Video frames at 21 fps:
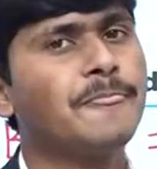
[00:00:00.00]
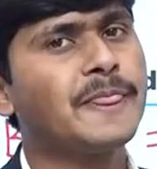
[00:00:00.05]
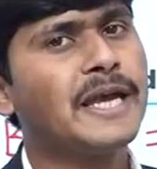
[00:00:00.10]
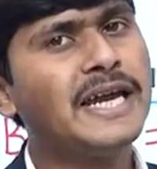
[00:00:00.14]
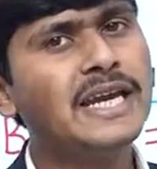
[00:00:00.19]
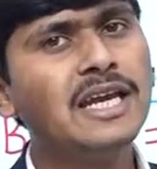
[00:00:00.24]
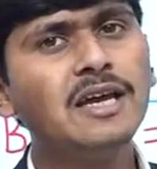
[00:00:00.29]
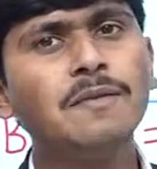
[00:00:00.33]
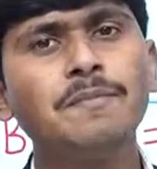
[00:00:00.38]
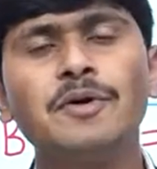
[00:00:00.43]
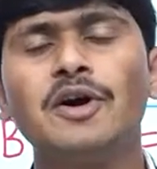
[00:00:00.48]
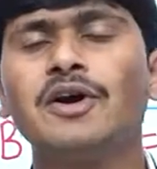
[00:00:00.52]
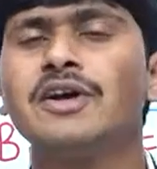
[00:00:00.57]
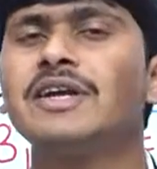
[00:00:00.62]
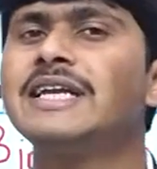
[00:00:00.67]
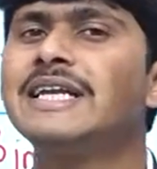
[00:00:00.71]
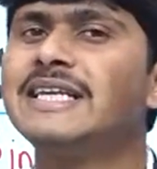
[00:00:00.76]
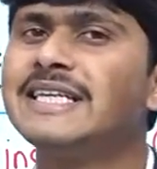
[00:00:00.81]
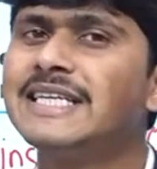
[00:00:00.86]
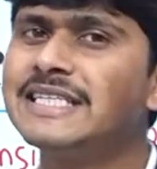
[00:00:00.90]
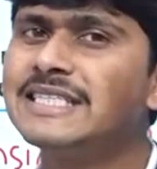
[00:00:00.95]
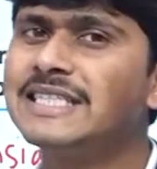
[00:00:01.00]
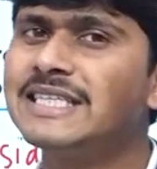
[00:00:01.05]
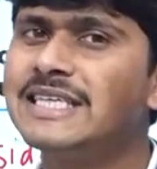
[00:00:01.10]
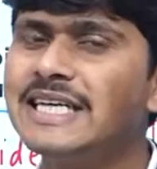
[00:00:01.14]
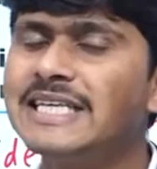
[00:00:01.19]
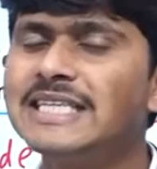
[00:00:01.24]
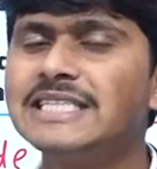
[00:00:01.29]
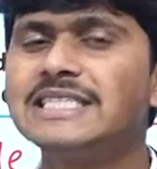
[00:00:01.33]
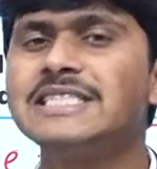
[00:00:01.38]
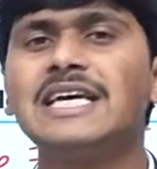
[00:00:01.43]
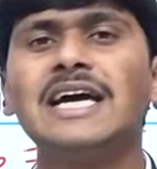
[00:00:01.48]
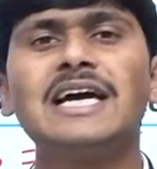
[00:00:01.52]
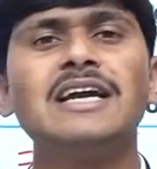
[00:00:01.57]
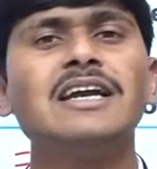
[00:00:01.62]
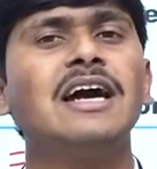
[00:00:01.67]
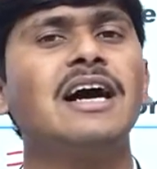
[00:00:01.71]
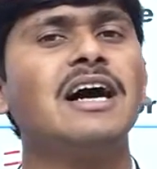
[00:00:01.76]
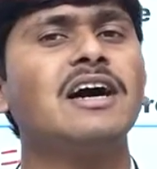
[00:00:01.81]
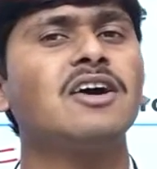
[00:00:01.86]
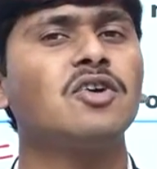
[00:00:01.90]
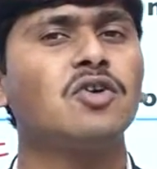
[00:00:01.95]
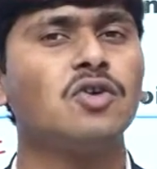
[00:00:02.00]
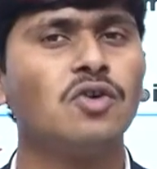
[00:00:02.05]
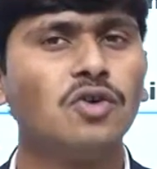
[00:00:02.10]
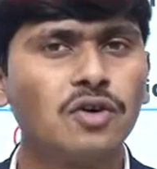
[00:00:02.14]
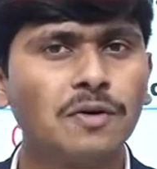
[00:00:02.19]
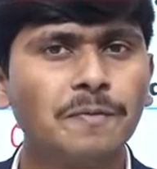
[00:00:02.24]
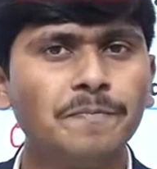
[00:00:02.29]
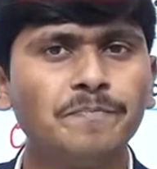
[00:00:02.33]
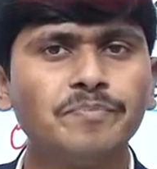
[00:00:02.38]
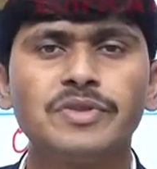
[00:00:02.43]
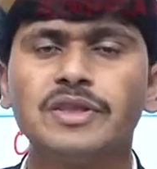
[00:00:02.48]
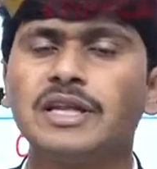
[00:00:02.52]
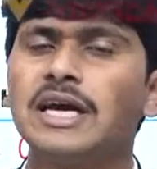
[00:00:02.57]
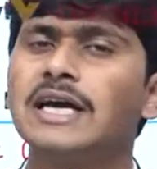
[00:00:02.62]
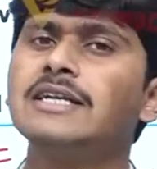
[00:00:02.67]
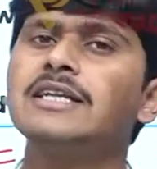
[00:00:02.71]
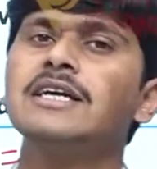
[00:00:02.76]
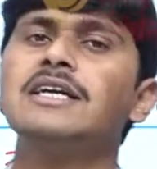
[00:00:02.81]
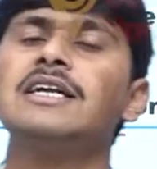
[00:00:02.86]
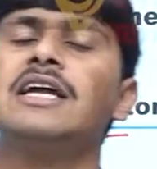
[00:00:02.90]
any point, this is inside a core, at that